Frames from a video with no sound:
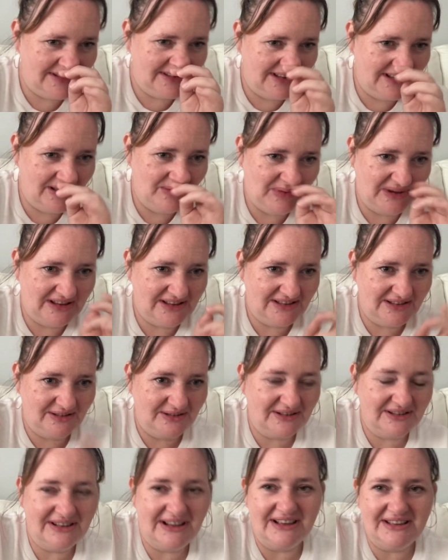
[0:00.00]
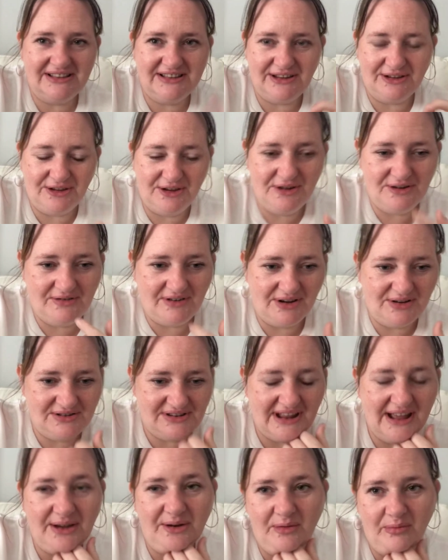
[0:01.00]
They're the big sooks. That's Sakura, who's
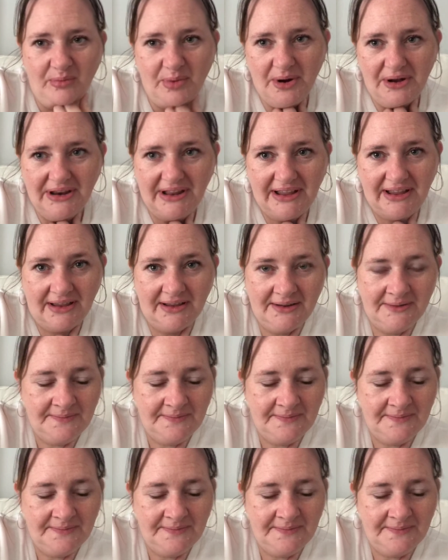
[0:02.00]
now called Bonnie,